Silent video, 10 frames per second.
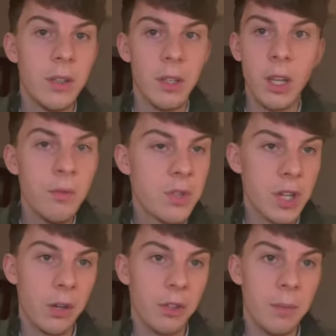Loves
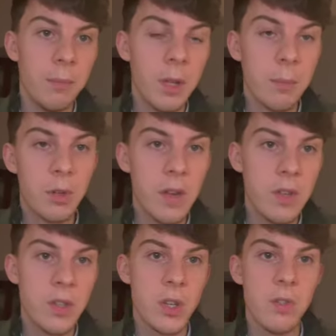Cheltenham, but the
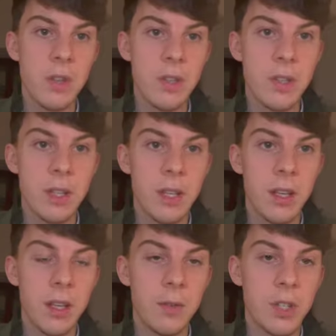previous two runs
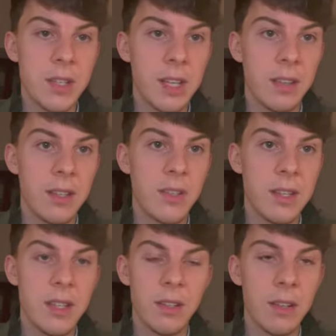she's had this
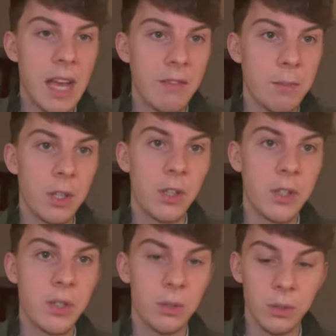season haven't been good
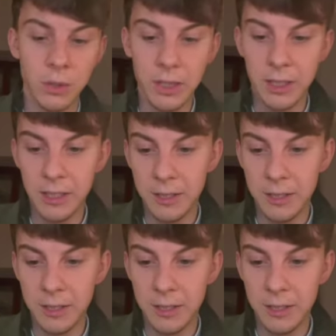at all.